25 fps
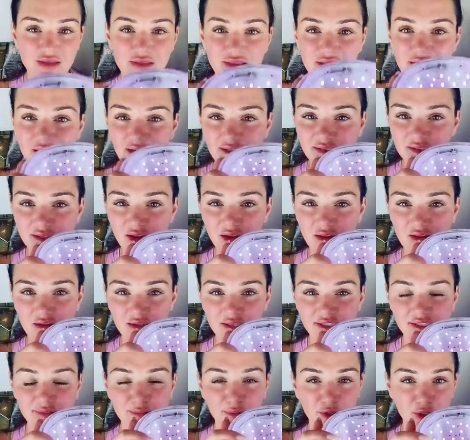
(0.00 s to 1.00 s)
The next color
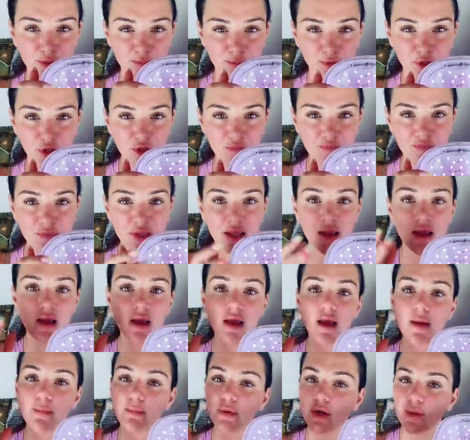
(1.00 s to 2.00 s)
is purple.
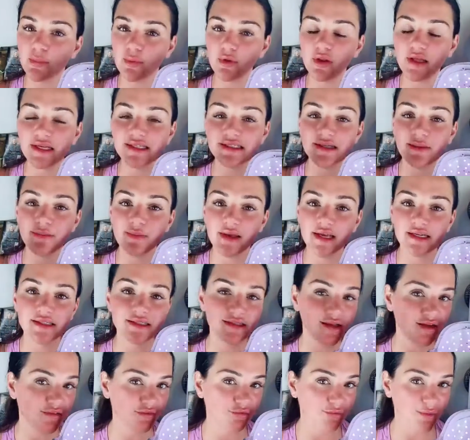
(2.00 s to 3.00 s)
Purple is a
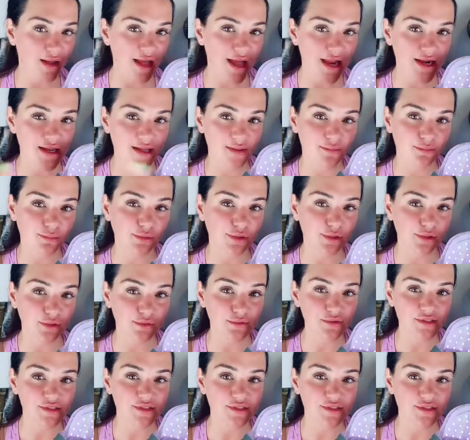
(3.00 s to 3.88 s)
mix of red and blue,